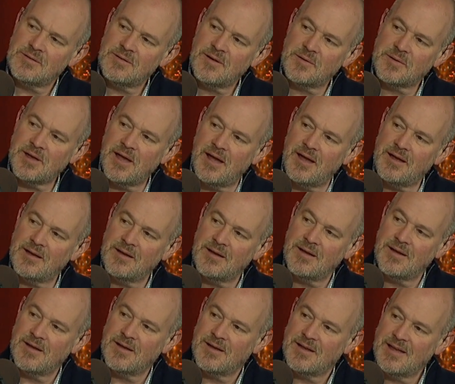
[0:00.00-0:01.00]
okay,
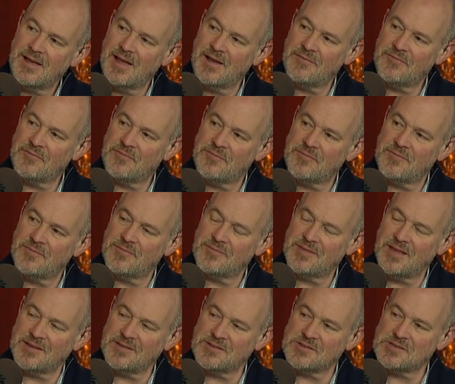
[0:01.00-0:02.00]
if
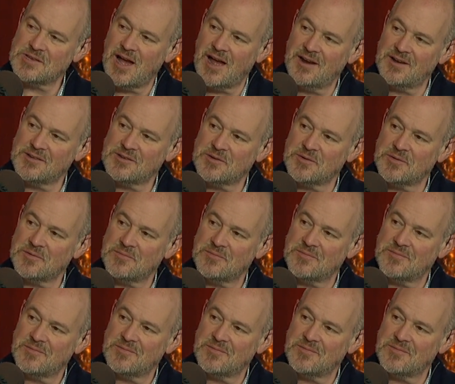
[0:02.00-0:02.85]
they decided to